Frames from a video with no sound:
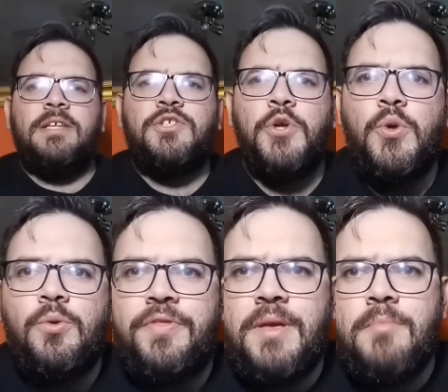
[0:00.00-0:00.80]
to
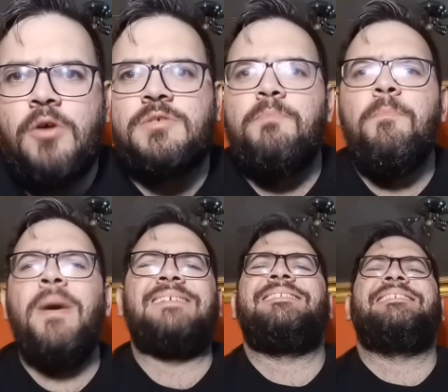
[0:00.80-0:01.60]
the most
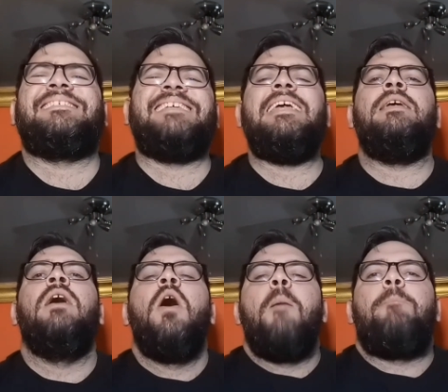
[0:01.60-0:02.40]
must-see
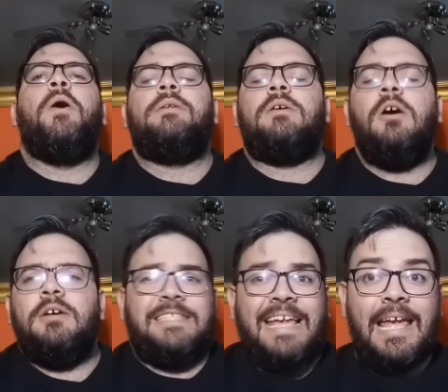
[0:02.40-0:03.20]

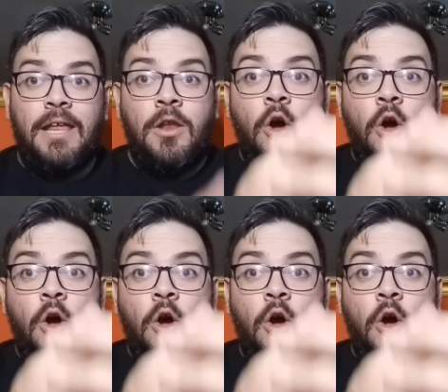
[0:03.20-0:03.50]
podcast in